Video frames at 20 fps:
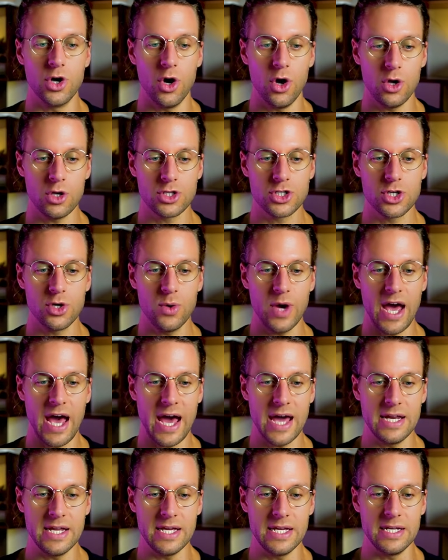also
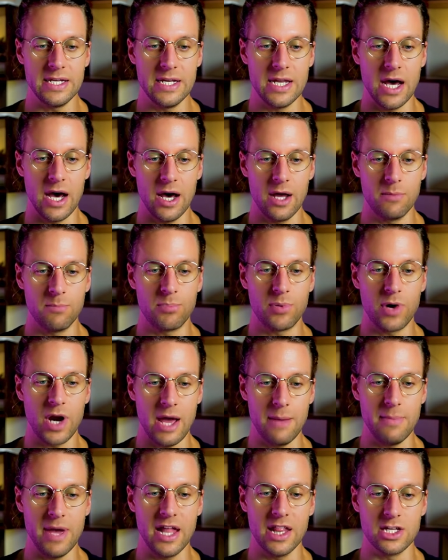add in
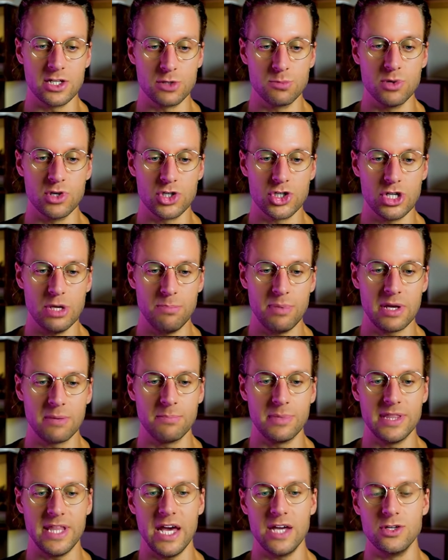non-prime eligible shipping,
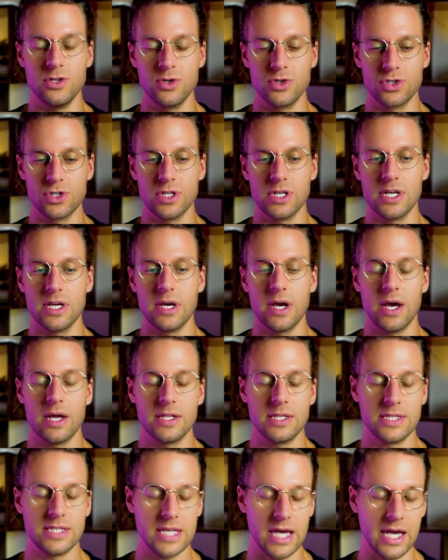but that usually
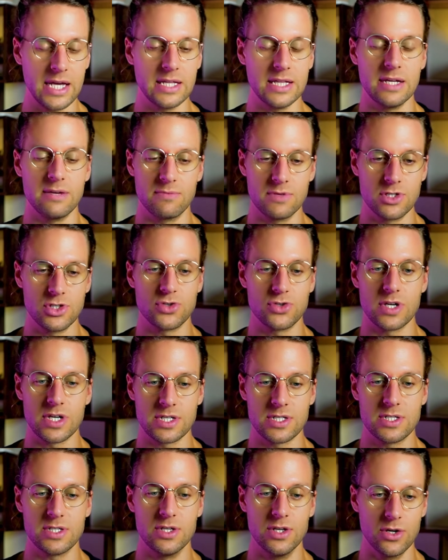tightly
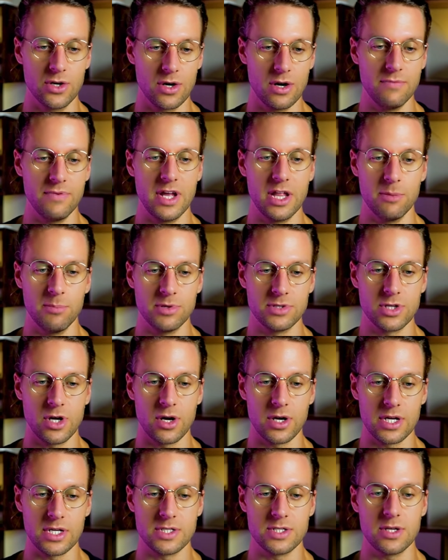restricts your available
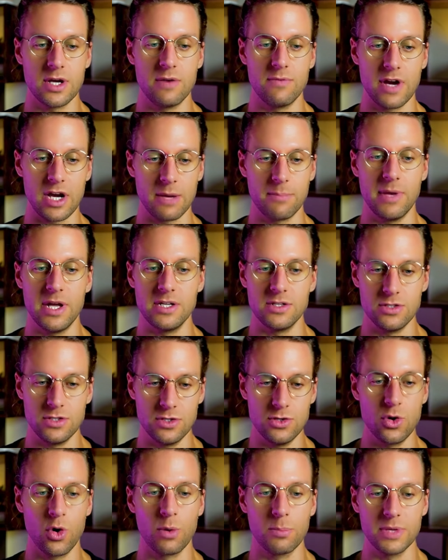targets. So I'd recommend
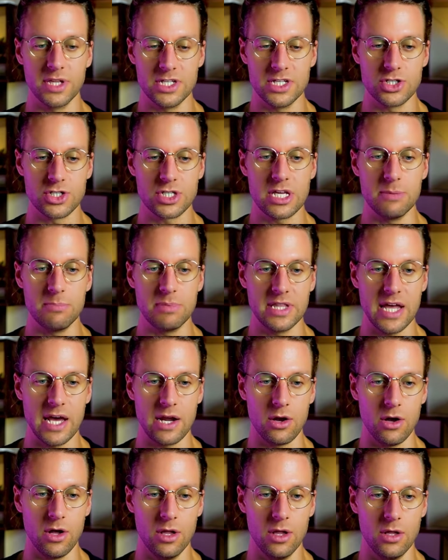normally just keeping that
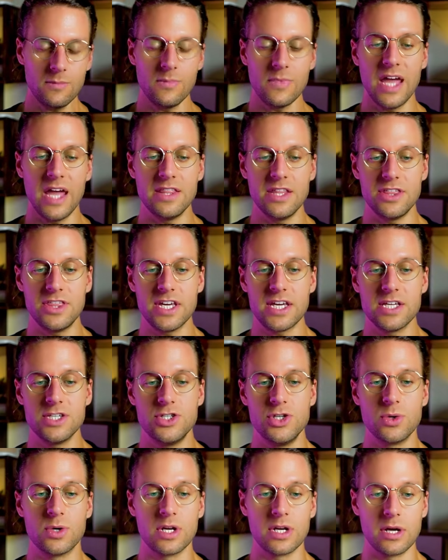all. And the thing is,
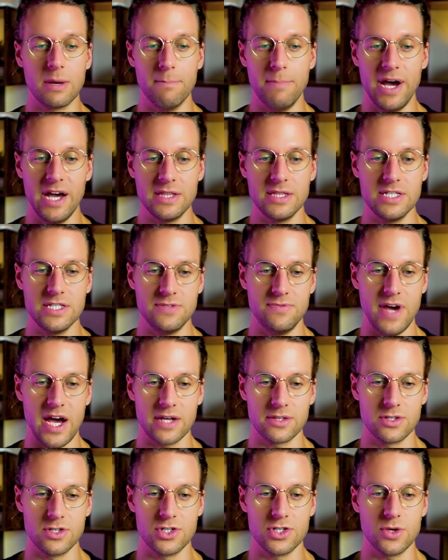you can combine these
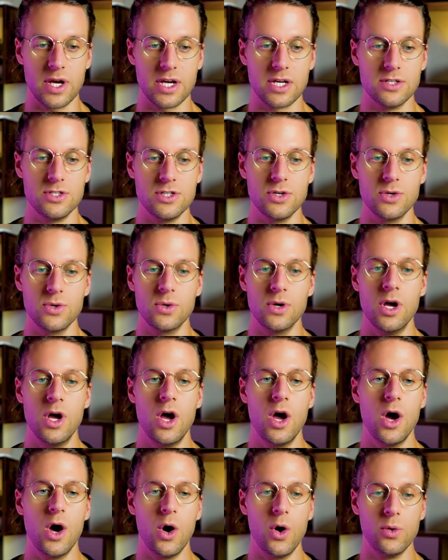factors. So I could do
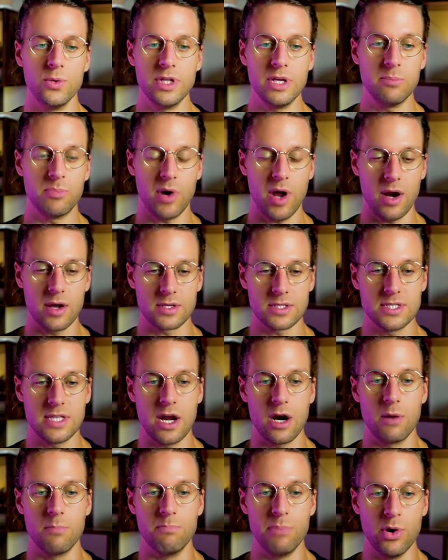only products that
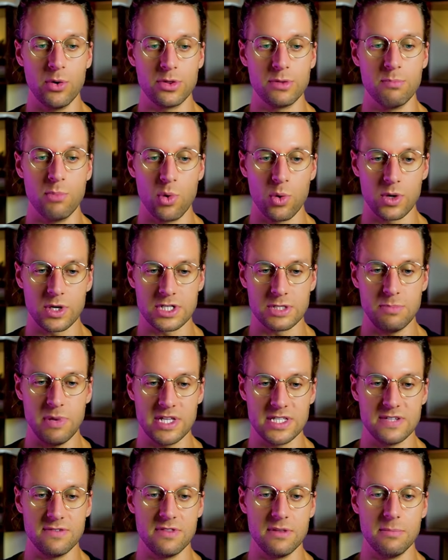are both more
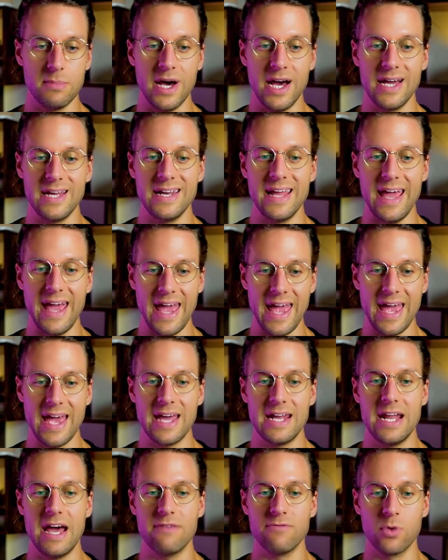expensive than mine
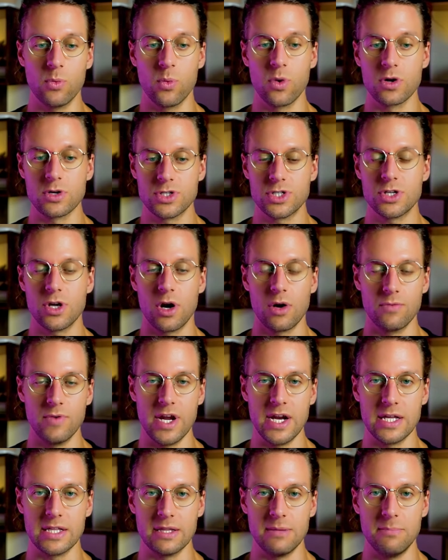and have a worse star
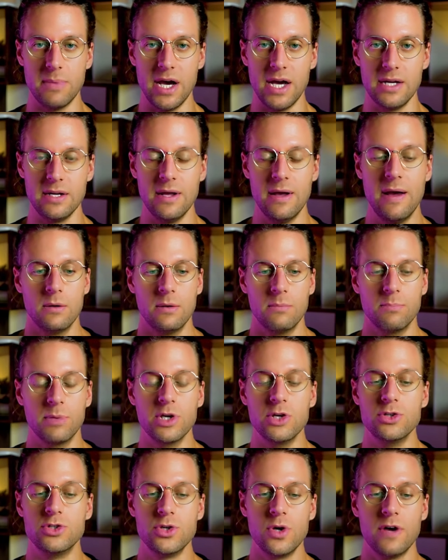rating than mine. But
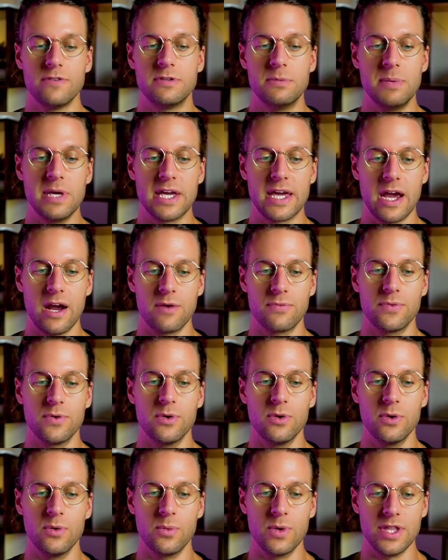you do have to be
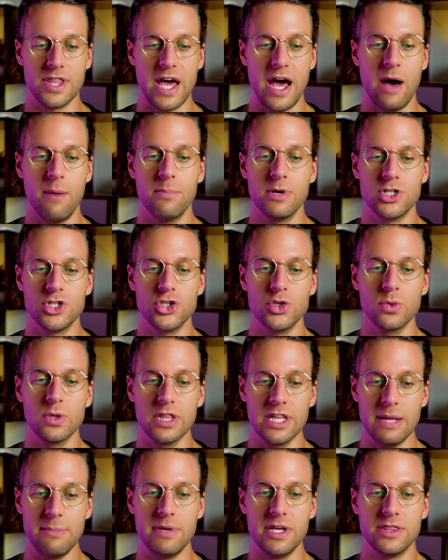careful with how much you
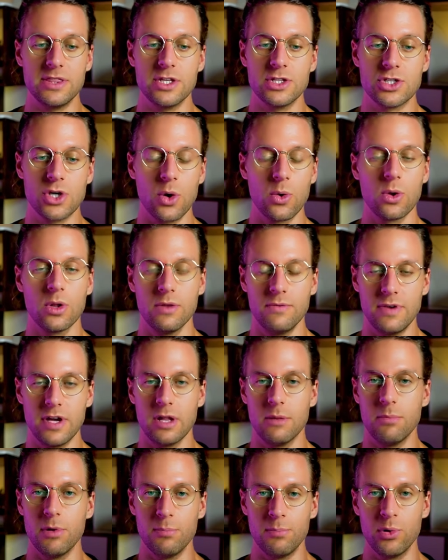limit the total
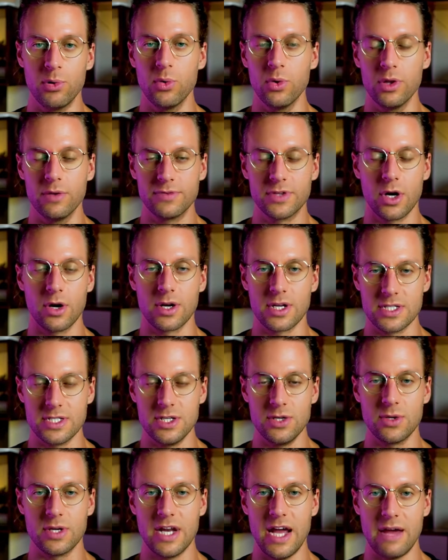available pool of targets that
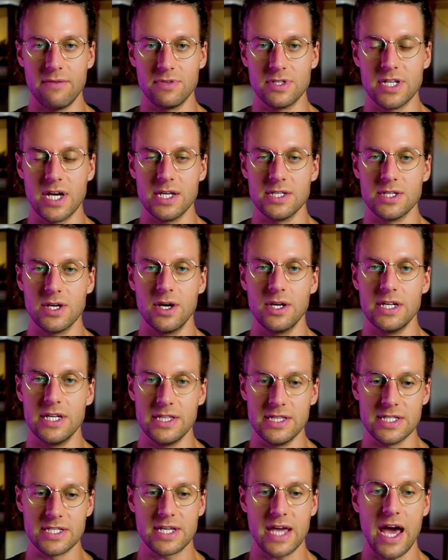you can advertise on in
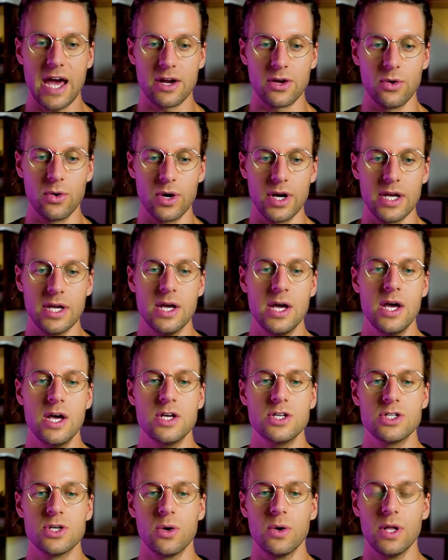this category.
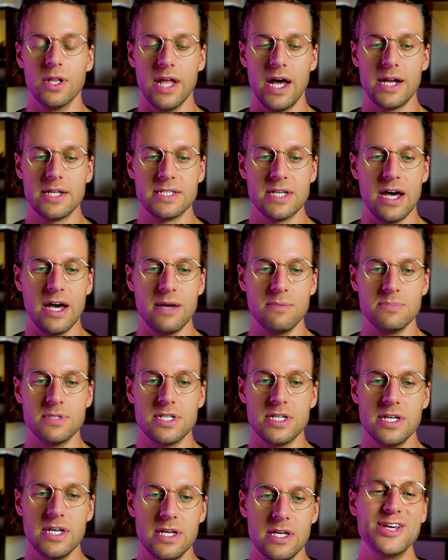So a lot of
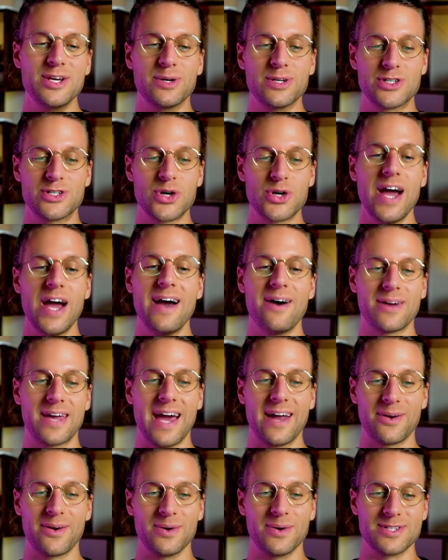times you could try out
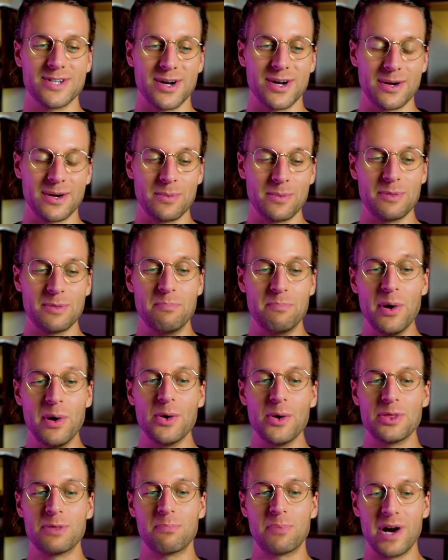category targeting with
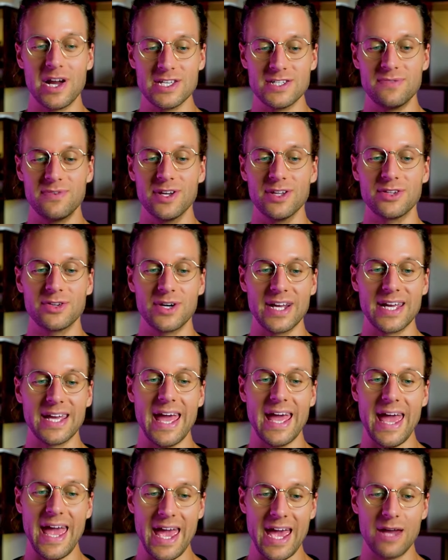both price filtering
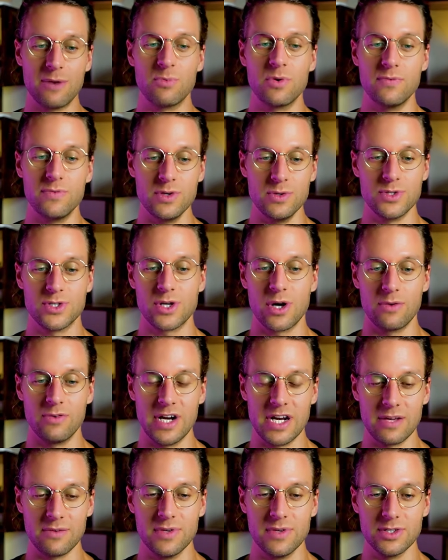and review star
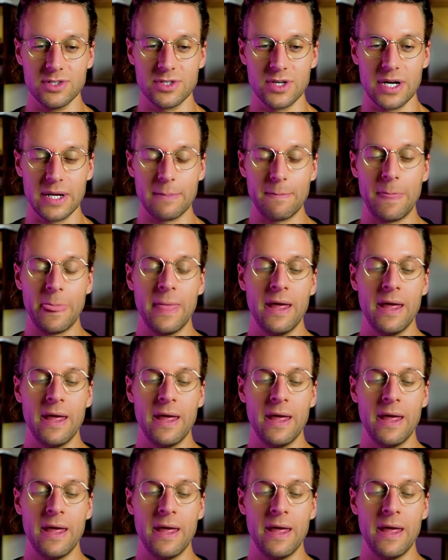rating filtering.